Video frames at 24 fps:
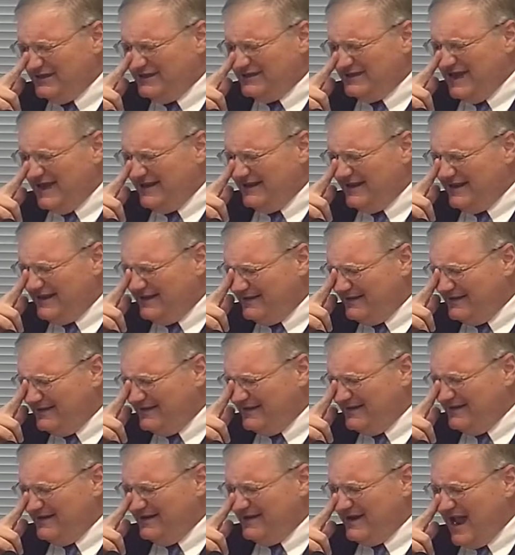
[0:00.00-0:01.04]
said that,
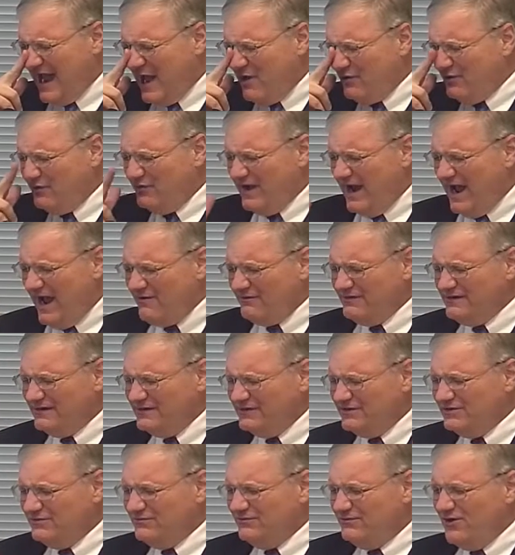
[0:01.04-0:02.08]
how
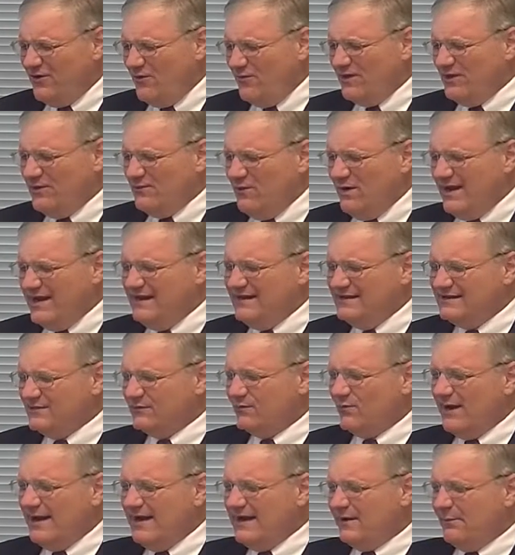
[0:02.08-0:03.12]
did you know when you went into
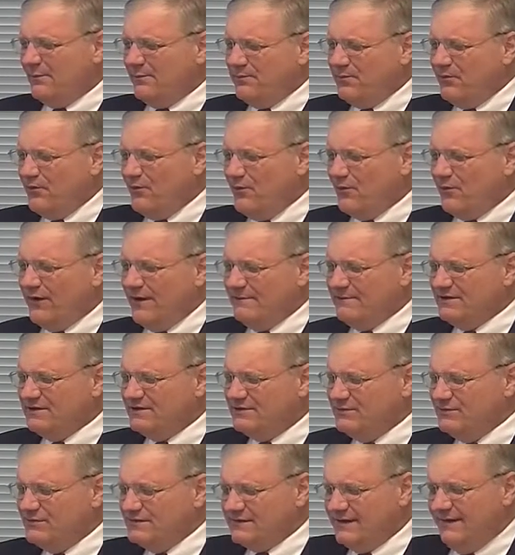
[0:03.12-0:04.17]
writing a program to
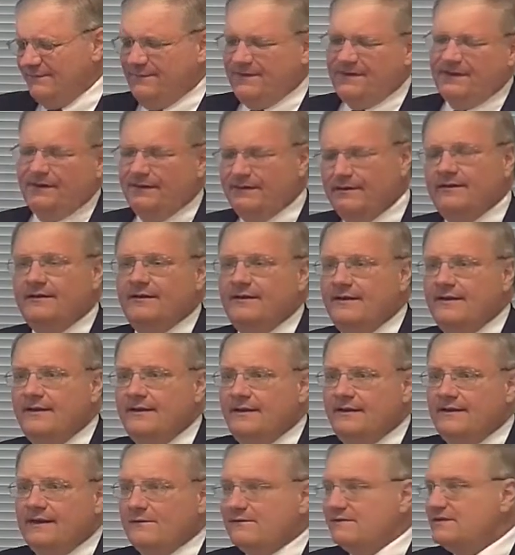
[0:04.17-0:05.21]
do something
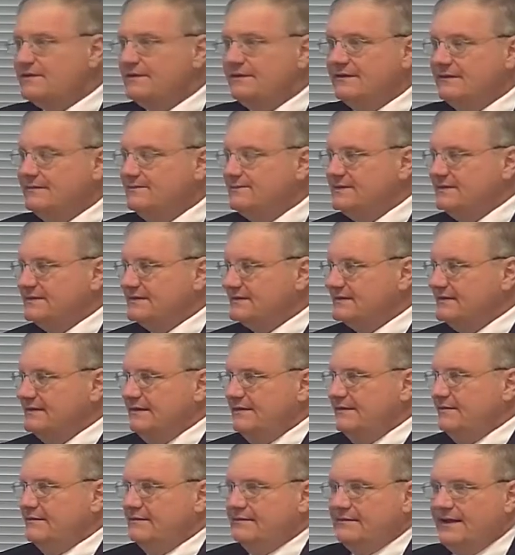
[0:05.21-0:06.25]
that was going to
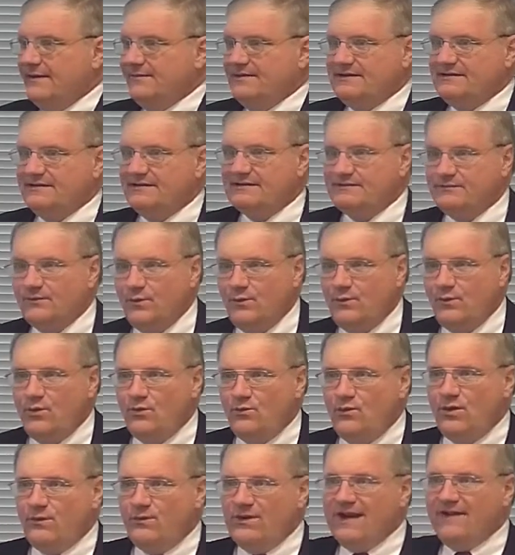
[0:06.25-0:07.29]
succeed? I mean, she says,
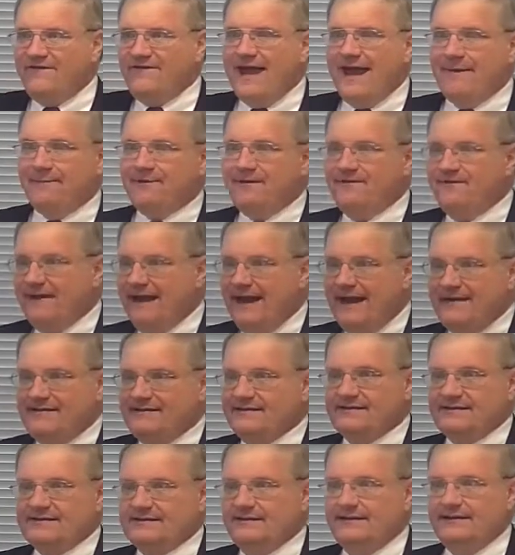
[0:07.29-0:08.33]
what would have happened if it hadn't
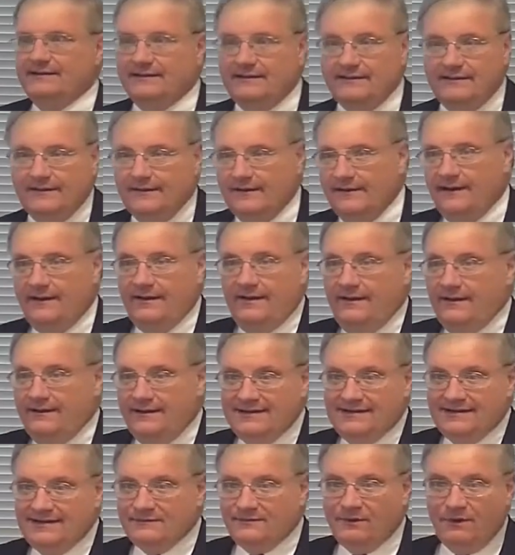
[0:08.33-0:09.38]
succeeded?
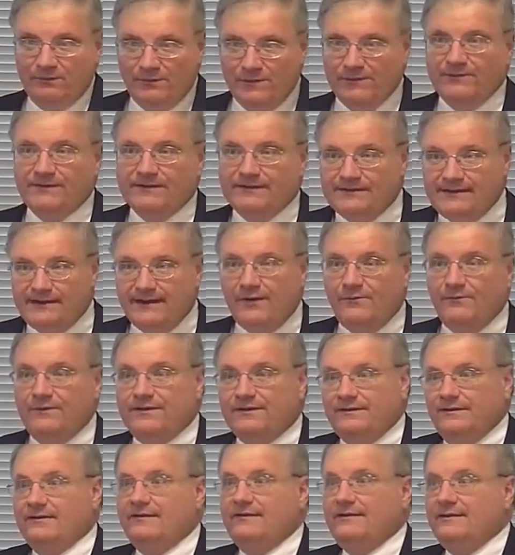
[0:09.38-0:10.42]
I says, well, we would have dealt
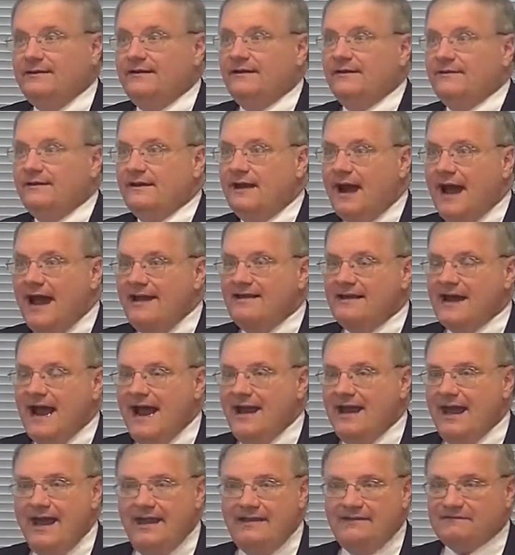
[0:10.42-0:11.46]
with it.
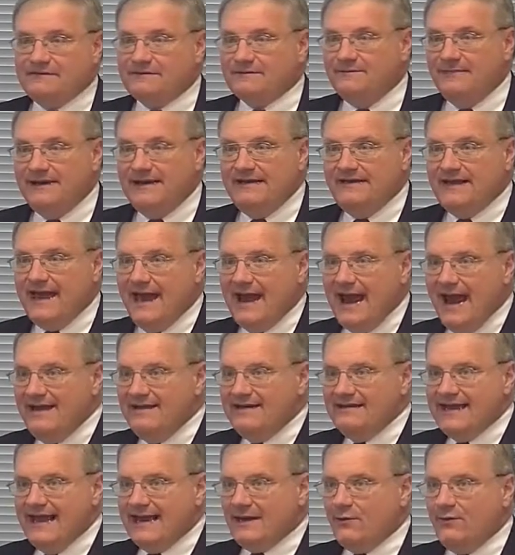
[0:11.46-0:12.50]
To me,
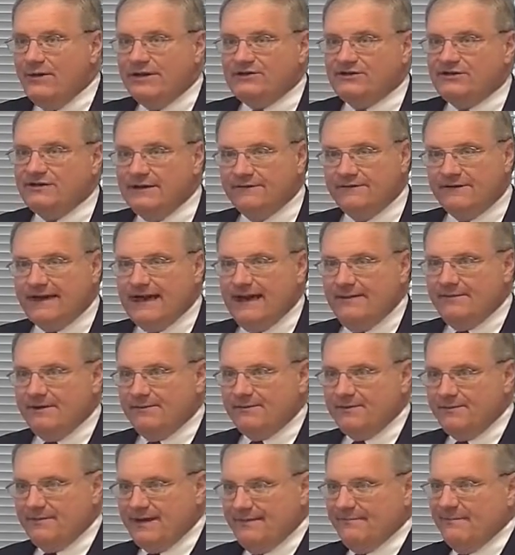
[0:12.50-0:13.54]
that question never came
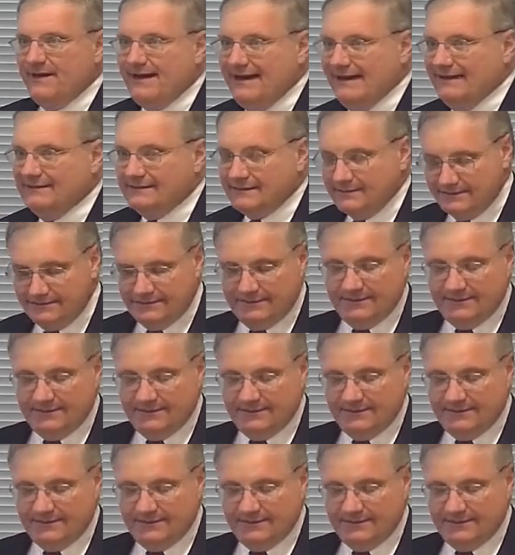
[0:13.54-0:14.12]
up in my mind.